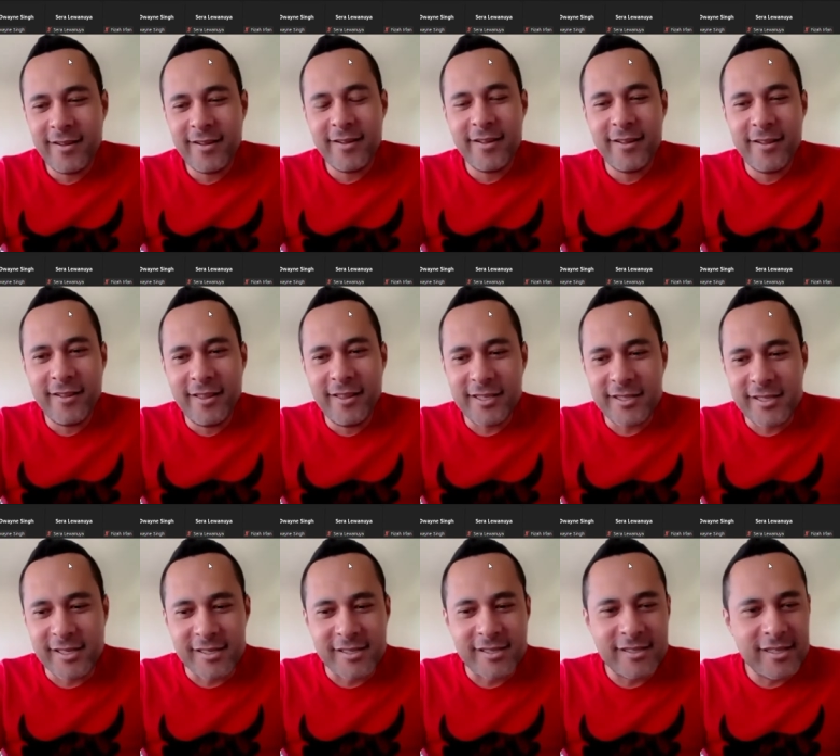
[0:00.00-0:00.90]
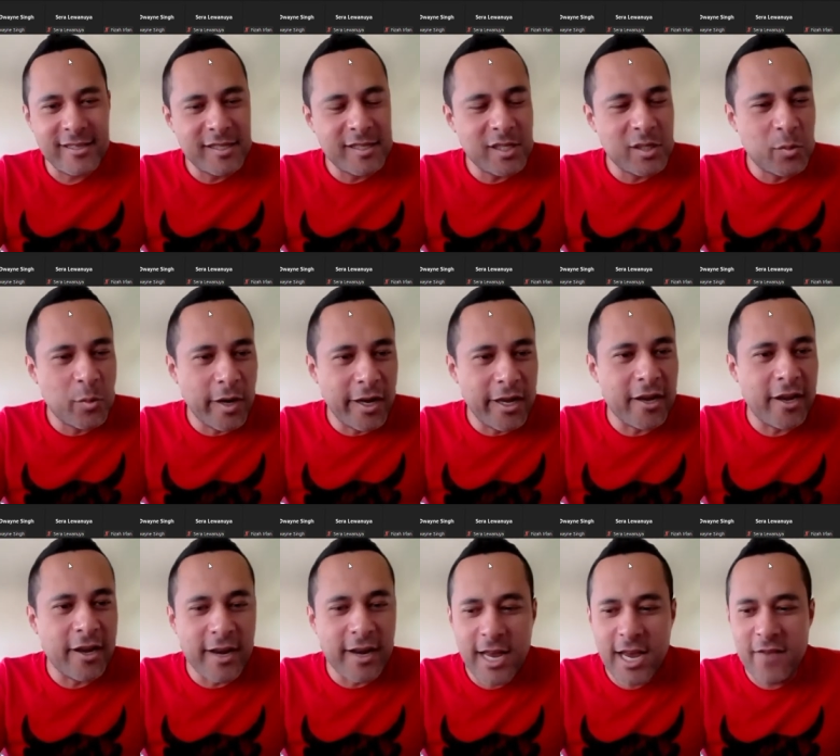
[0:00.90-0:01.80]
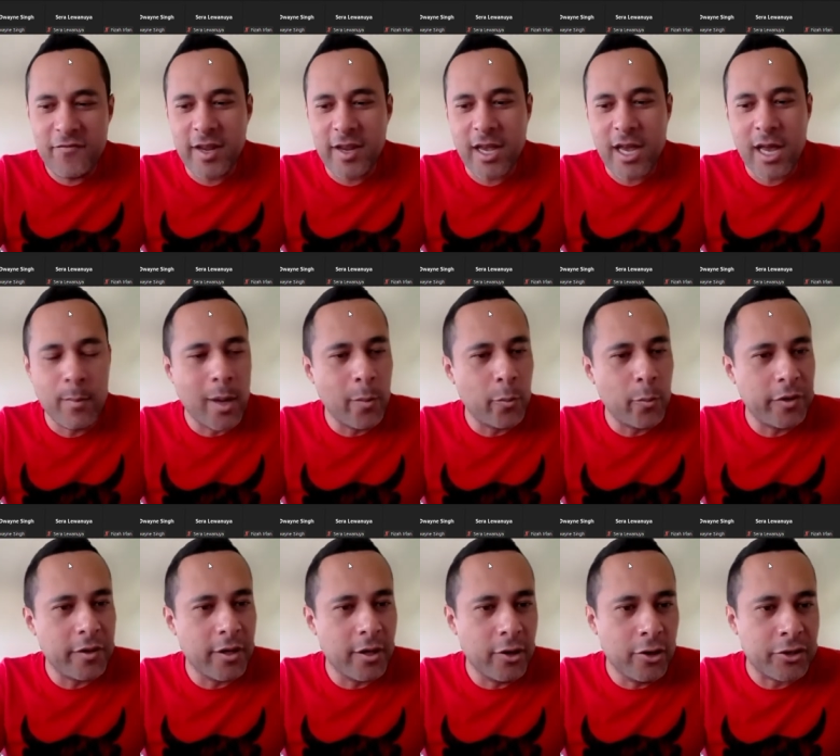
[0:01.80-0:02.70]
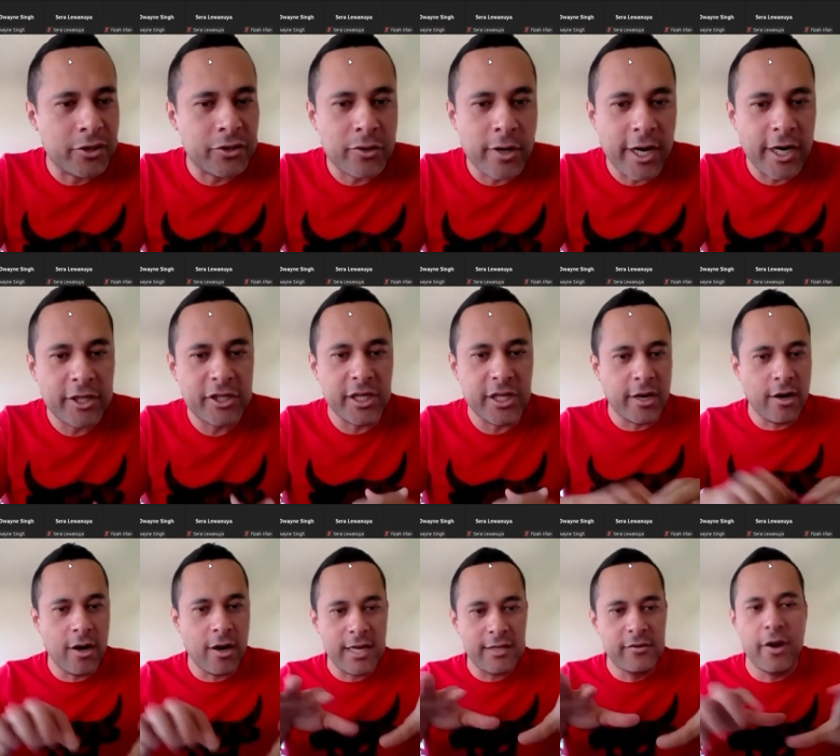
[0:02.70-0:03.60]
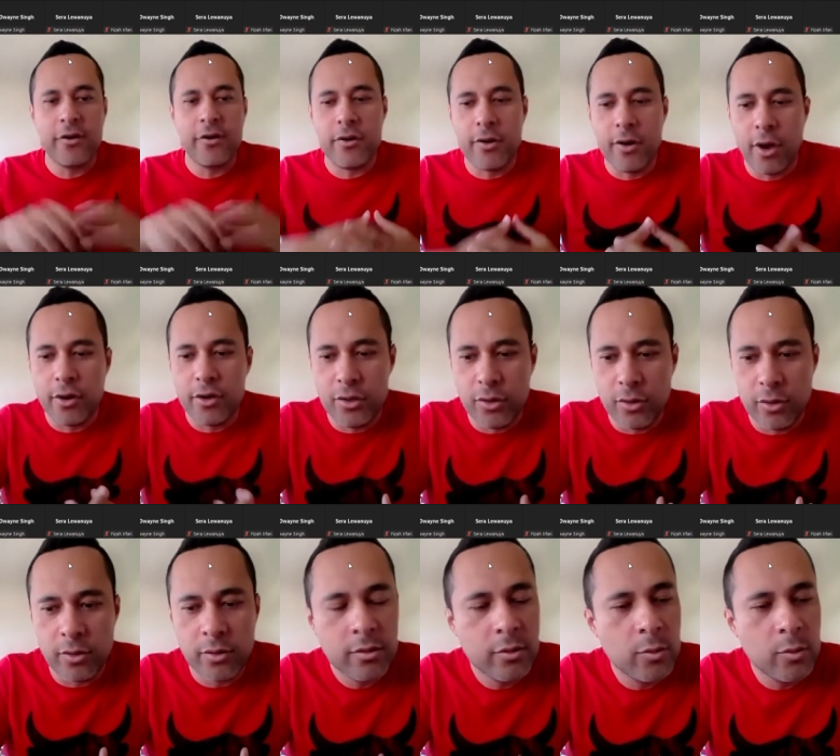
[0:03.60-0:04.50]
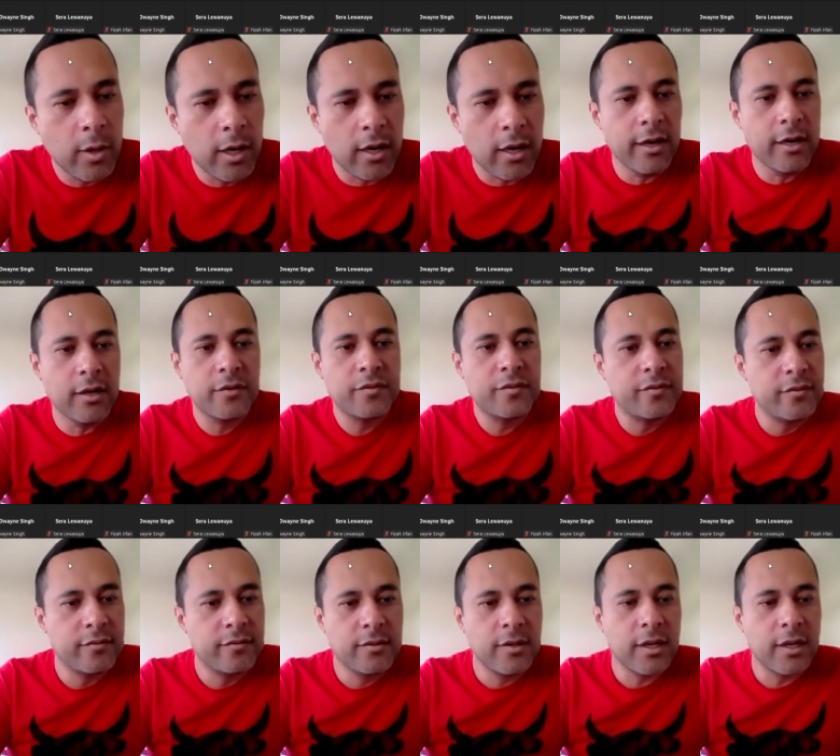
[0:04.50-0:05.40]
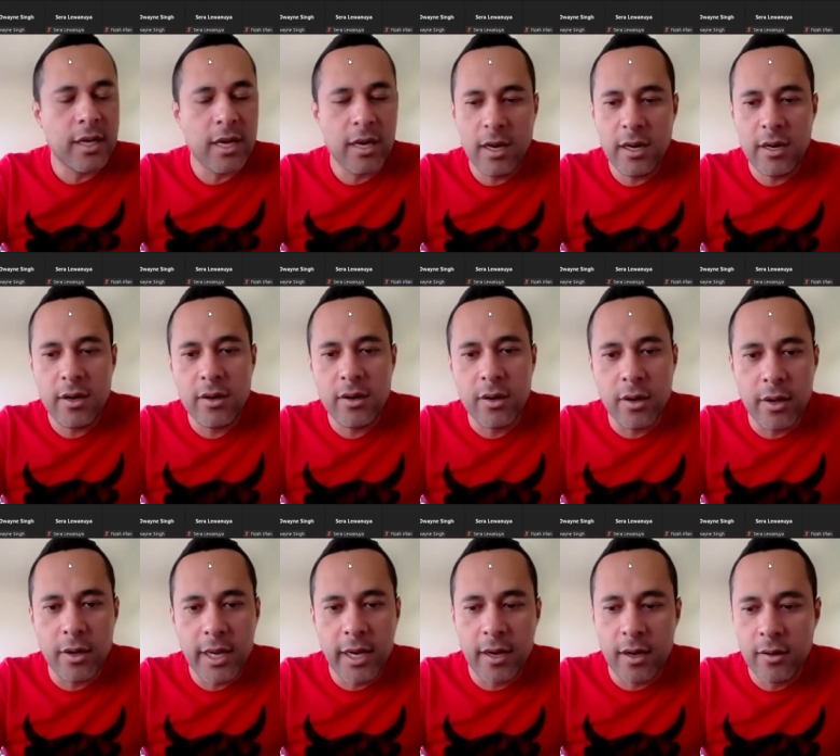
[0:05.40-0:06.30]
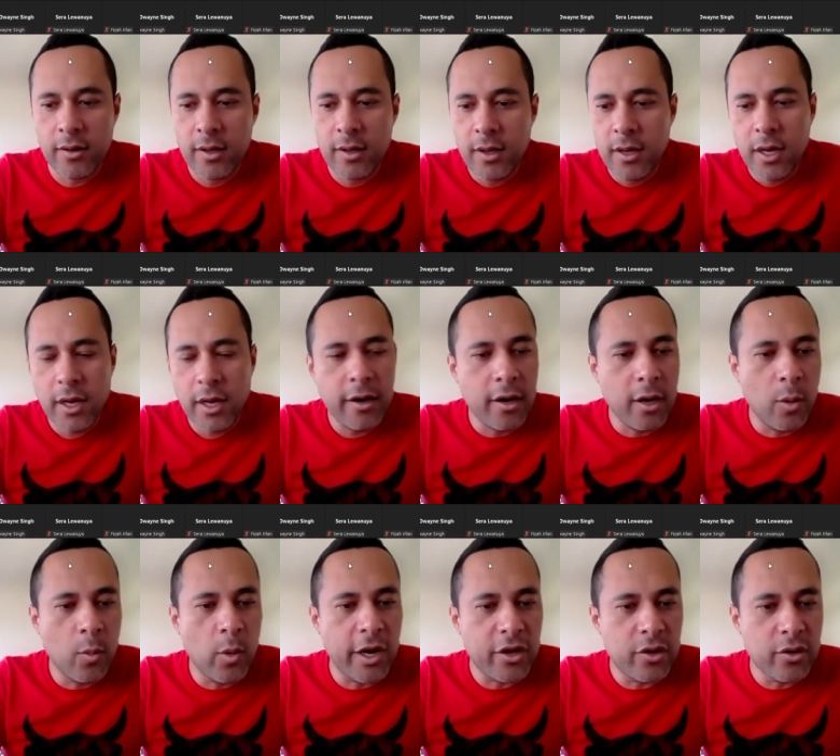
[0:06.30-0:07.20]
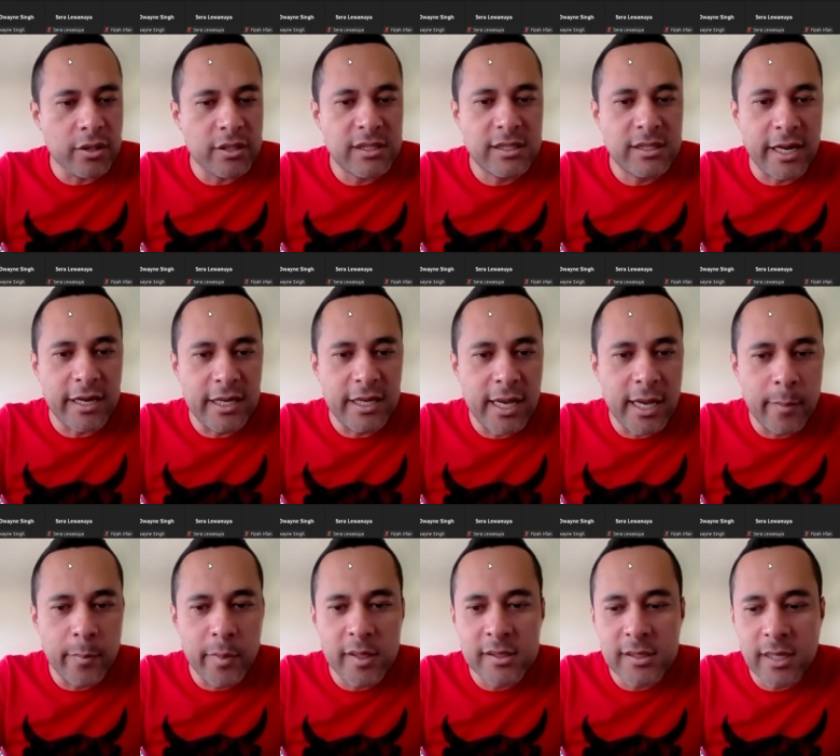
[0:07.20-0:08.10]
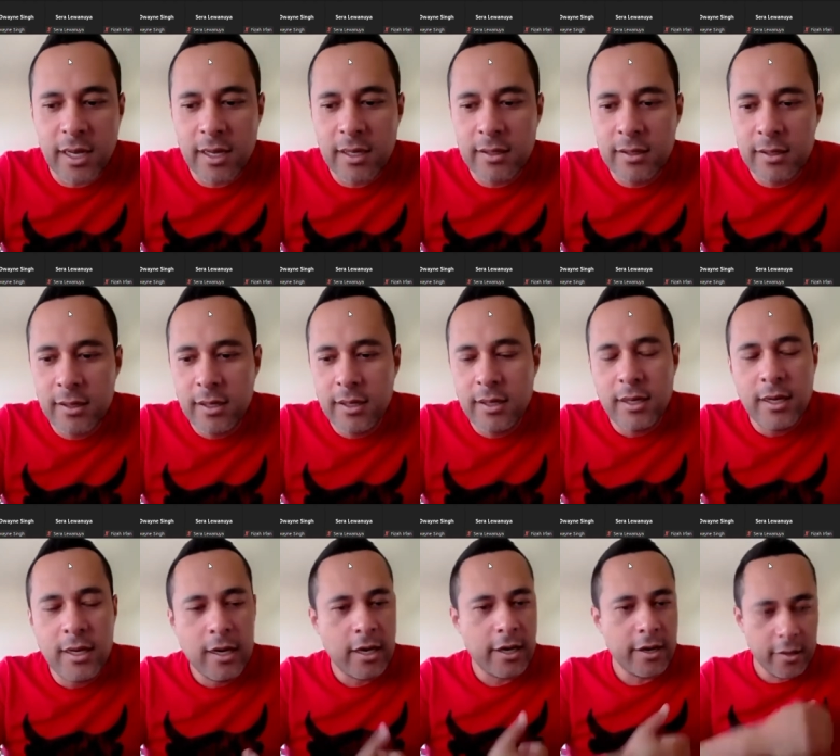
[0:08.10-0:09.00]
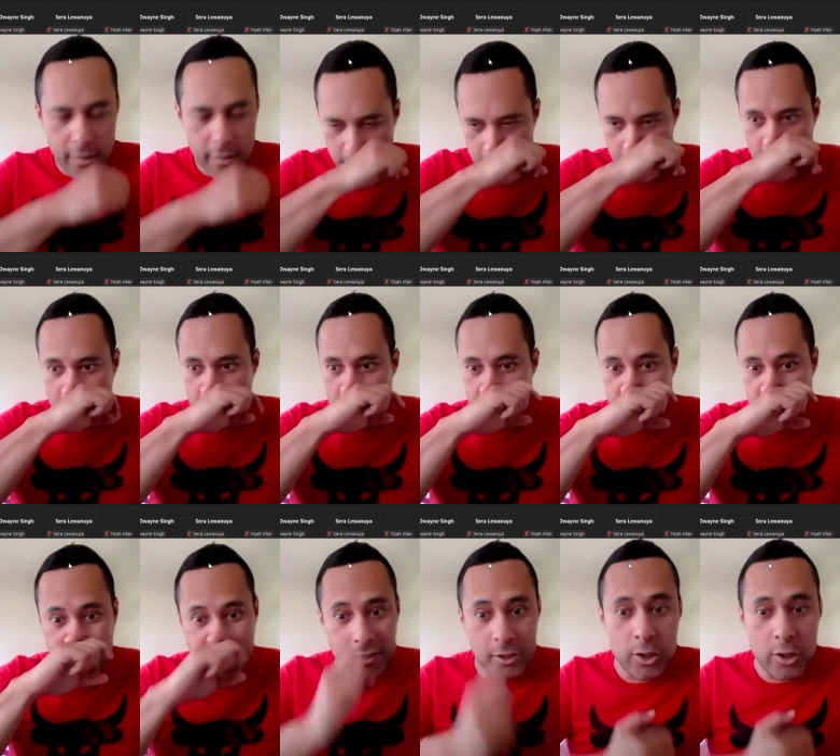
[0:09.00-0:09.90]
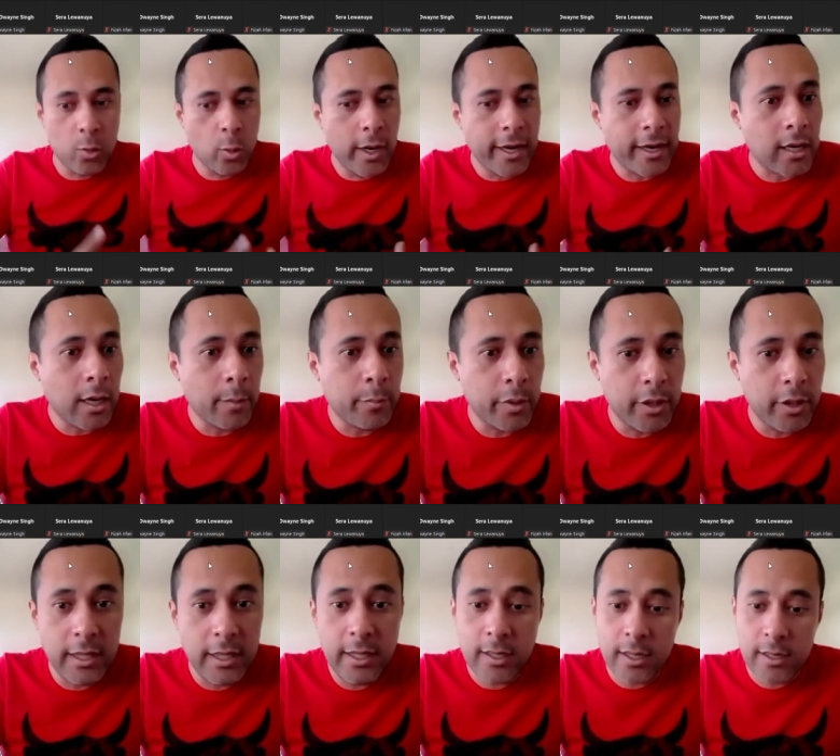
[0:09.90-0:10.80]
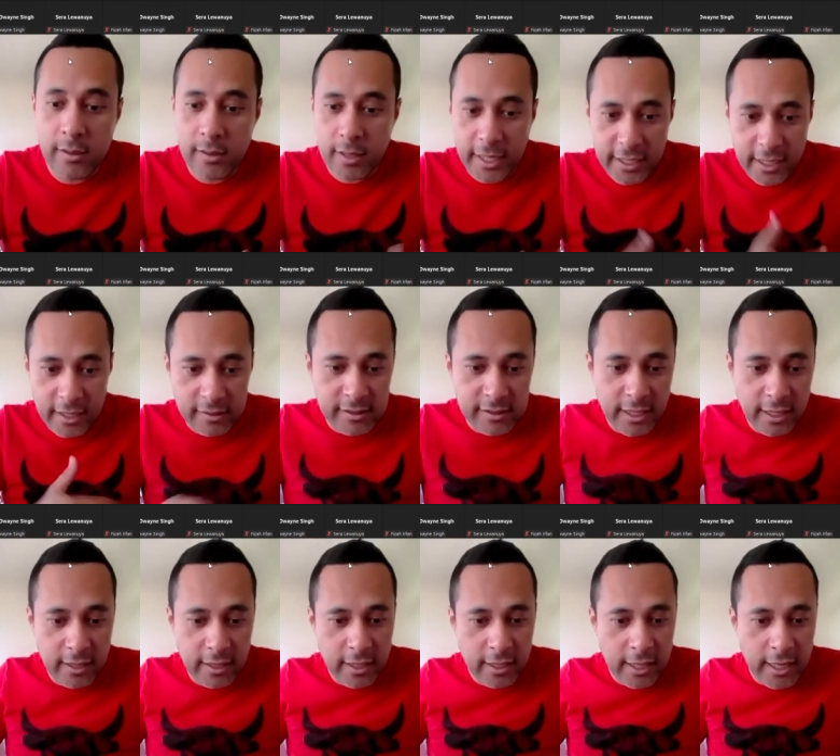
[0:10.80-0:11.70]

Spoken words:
This is where you're going to have to come up with a new strategy. And I don't know you well enough. Okay, I don't know what your study habits are. I don't know whether you wake up early. I can see that